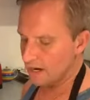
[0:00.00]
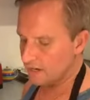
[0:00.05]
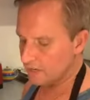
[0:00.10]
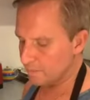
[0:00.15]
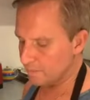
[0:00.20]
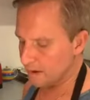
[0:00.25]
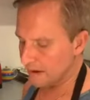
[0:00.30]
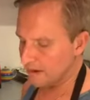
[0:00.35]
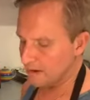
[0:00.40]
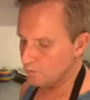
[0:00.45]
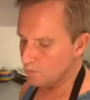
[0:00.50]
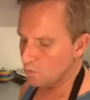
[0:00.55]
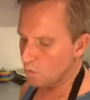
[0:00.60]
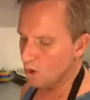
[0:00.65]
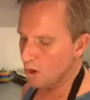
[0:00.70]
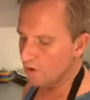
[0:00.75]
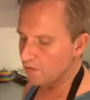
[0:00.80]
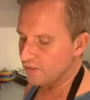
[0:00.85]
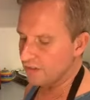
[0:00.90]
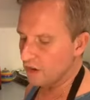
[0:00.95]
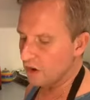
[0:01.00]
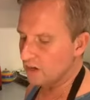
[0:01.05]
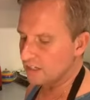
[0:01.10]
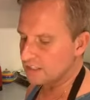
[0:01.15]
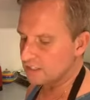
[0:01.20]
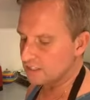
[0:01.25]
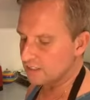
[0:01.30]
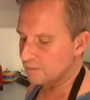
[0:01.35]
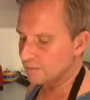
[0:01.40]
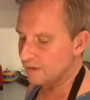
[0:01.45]
depending what the
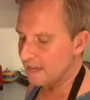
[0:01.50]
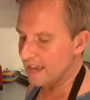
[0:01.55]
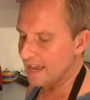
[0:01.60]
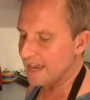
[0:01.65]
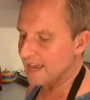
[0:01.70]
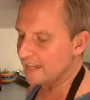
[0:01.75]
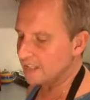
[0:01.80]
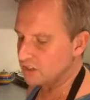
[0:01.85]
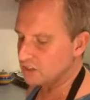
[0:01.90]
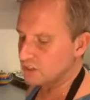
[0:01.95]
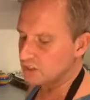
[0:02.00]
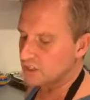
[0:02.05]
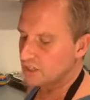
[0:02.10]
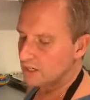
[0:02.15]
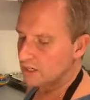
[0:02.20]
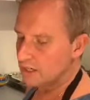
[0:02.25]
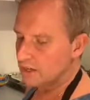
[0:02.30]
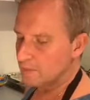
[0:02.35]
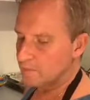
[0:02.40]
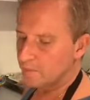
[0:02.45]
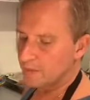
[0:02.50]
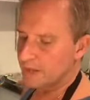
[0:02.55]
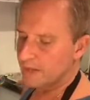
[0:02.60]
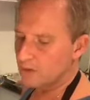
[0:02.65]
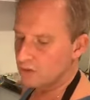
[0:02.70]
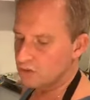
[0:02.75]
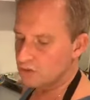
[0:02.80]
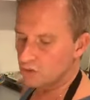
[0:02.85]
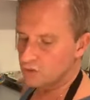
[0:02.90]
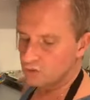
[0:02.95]
item is,
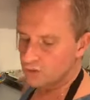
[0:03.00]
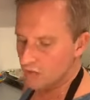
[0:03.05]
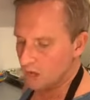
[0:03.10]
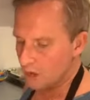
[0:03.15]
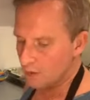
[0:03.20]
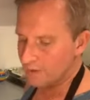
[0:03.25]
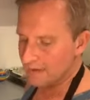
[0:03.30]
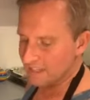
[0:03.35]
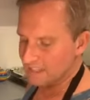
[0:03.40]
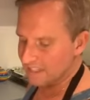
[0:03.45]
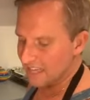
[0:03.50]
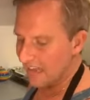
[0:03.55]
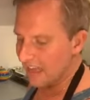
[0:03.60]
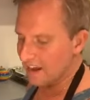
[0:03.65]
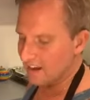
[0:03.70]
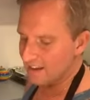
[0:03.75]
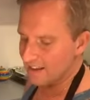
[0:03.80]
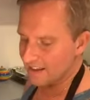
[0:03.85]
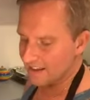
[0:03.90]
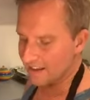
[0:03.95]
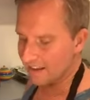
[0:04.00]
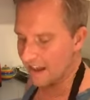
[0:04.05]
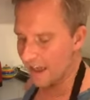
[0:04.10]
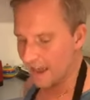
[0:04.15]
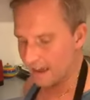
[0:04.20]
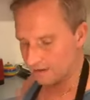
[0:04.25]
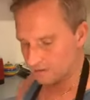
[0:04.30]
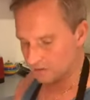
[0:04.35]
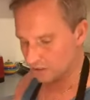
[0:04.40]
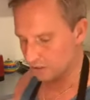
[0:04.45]
because you know exactly
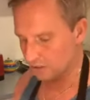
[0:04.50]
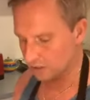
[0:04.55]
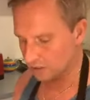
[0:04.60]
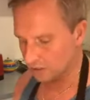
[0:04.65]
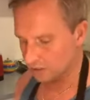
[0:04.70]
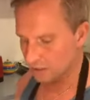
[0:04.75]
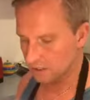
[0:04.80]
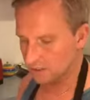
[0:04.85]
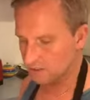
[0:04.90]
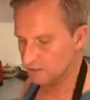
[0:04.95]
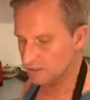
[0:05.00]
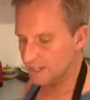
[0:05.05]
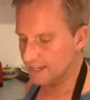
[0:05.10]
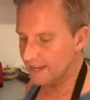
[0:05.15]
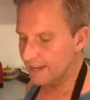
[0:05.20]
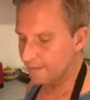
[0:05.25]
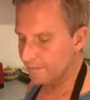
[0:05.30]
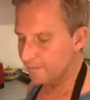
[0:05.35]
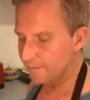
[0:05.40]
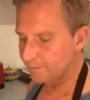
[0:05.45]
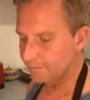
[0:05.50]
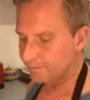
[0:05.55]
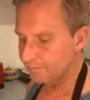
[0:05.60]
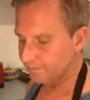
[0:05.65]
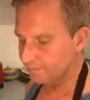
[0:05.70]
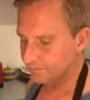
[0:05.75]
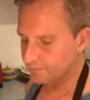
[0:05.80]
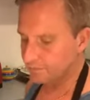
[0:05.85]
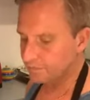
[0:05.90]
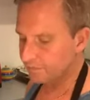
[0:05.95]
how to see it,
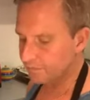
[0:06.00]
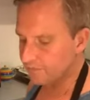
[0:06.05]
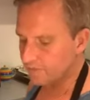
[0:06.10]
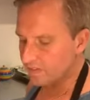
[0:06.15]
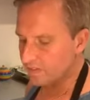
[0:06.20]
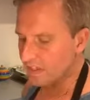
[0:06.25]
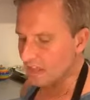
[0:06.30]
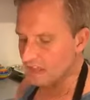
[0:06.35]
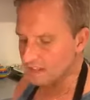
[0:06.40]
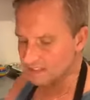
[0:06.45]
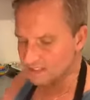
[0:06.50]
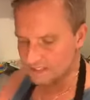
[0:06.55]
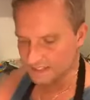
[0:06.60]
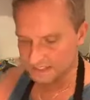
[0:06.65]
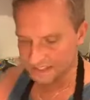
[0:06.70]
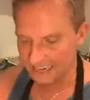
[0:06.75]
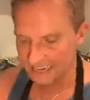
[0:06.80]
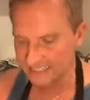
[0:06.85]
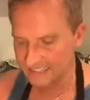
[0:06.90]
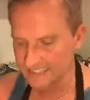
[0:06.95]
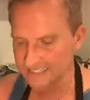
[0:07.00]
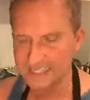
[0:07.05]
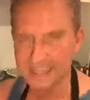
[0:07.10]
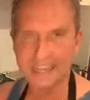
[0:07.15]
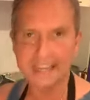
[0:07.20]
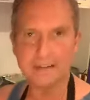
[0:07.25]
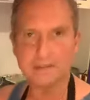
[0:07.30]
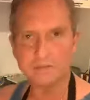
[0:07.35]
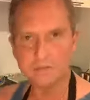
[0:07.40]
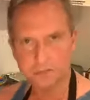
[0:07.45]
taste
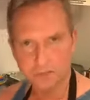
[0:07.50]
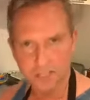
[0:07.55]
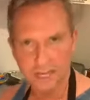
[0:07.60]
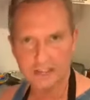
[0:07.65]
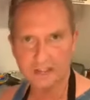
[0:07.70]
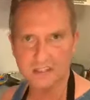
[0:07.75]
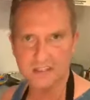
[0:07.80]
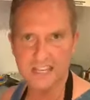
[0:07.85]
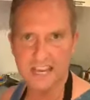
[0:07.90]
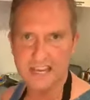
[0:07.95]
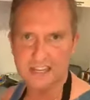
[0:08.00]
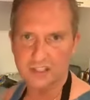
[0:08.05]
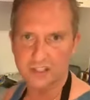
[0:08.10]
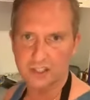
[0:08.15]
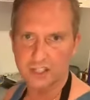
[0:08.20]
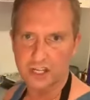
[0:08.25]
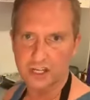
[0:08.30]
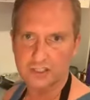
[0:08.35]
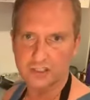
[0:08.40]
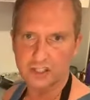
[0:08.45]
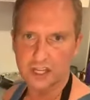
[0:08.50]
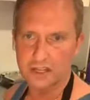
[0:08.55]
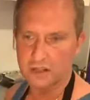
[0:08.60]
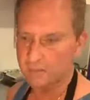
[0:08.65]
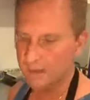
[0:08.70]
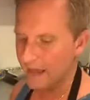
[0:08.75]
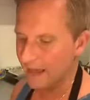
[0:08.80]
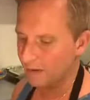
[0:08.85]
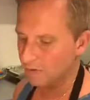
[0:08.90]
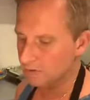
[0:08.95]
it, check the texture, check the
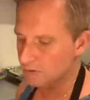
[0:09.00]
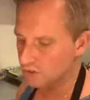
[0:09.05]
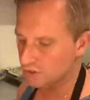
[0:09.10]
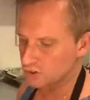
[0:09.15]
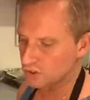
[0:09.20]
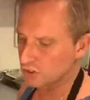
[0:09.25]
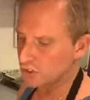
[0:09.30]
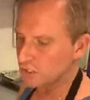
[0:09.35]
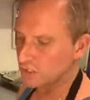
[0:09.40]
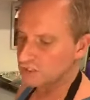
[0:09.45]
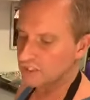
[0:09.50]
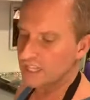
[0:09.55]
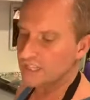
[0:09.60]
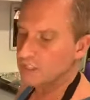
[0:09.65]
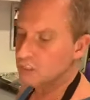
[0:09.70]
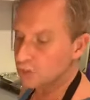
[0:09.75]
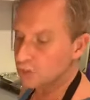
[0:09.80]
bounce, check the